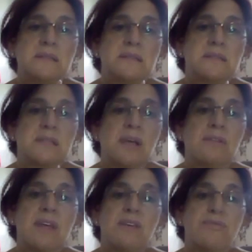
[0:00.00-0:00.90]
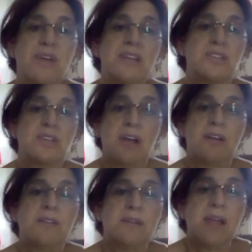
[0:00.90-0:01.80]
So they're afraid to go
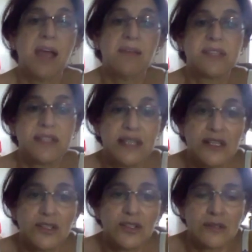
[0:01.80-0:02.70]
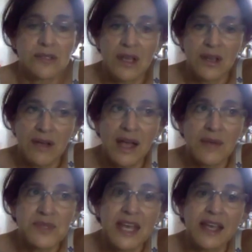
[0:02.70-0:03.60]
and have it seen to. So
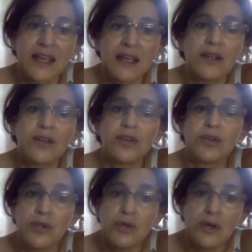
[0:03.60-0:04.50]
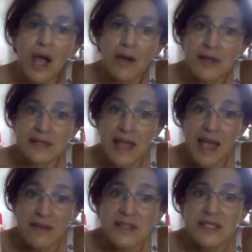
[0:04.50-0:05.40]
I'm saying, do go and
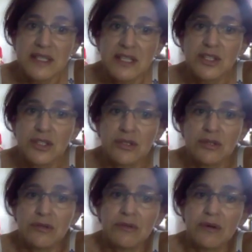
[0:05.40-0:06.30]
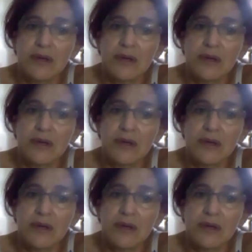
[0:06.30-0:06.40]
have it seen to.